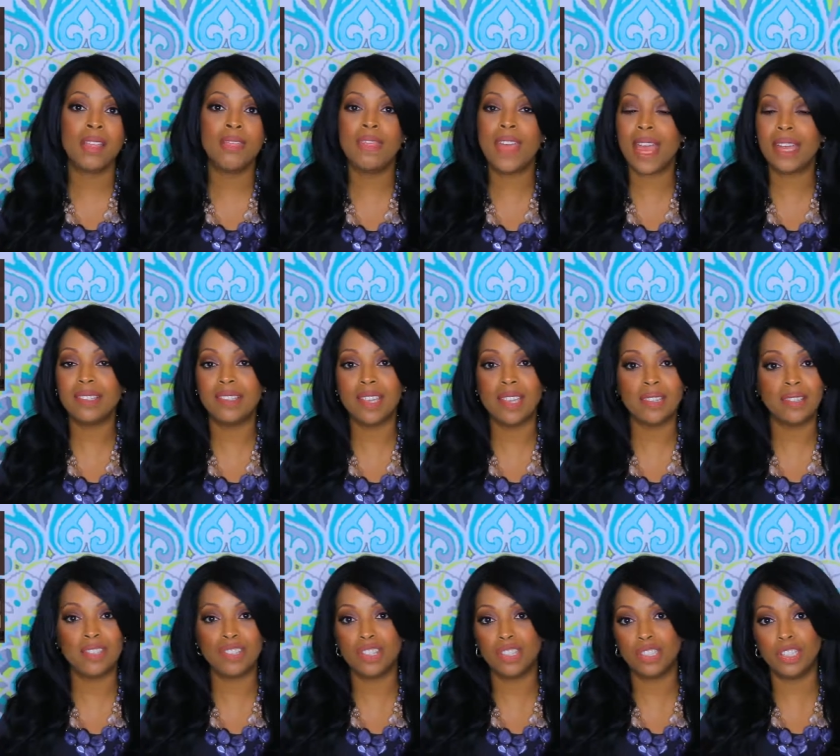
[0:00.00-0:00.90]
that
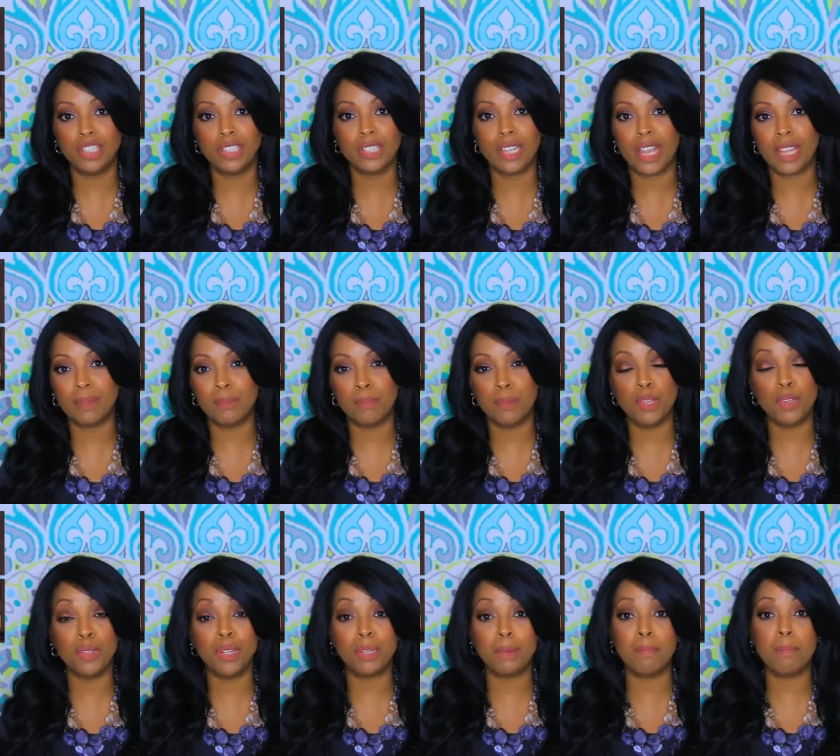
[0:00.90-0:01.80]
tends to look like
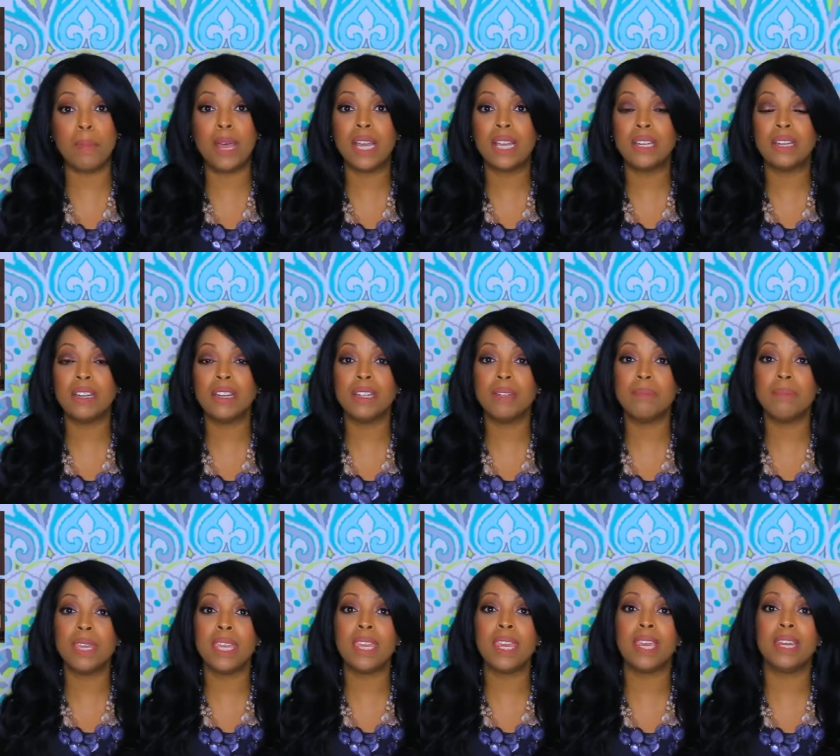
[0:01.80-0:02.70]
muted mud on
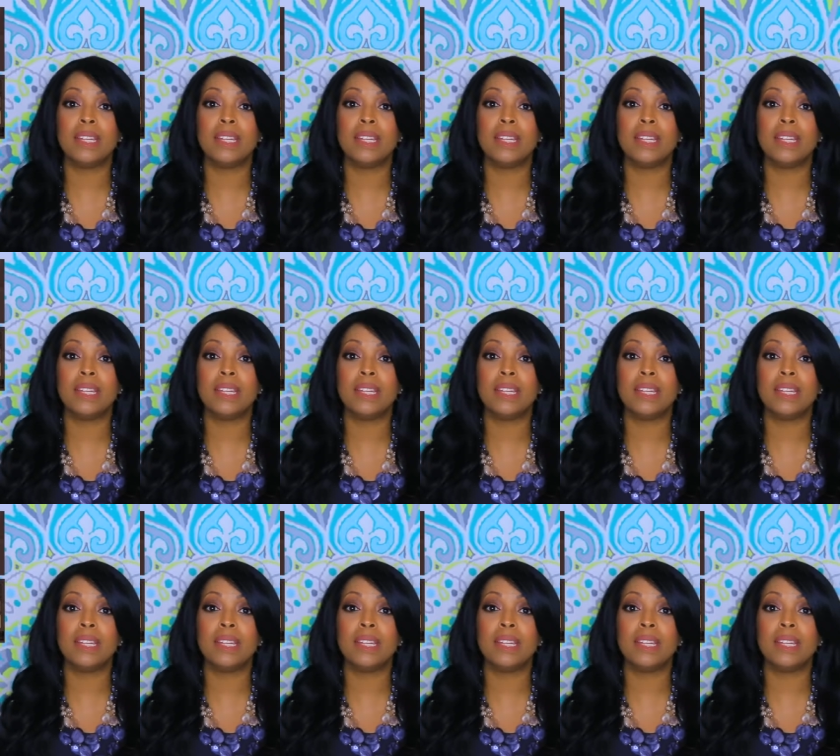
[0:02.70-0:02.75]
me,